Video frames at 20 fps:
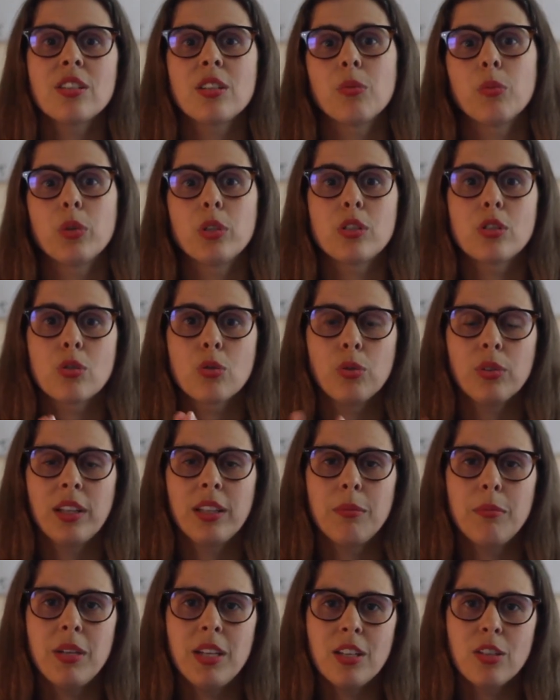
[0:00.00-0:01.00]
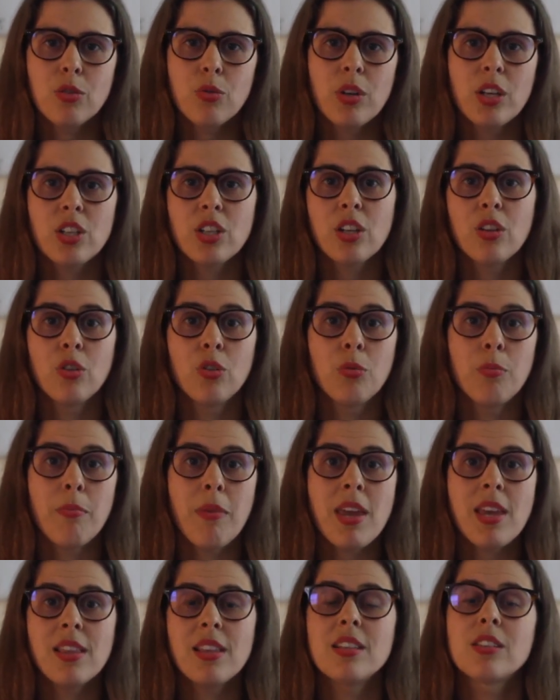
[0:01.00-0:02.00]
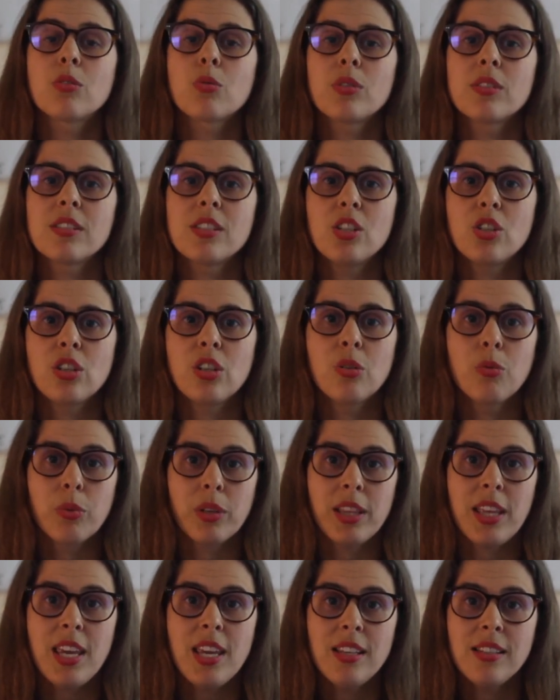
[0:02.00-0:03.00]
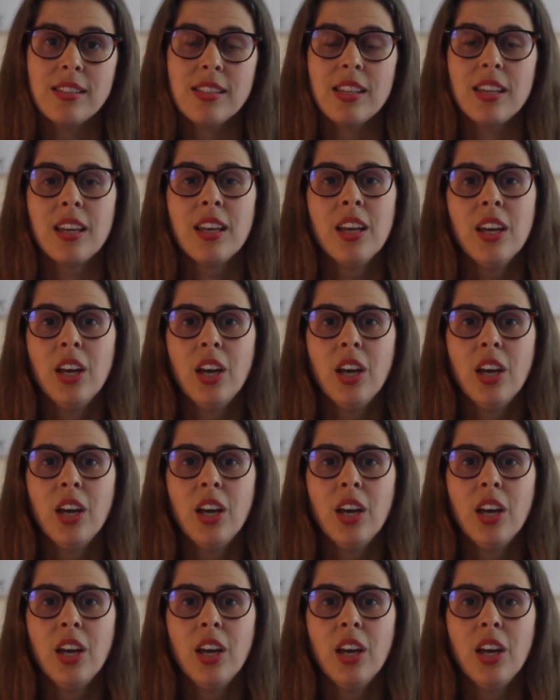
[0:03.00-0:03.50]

and with the school administration to make this transition really easy.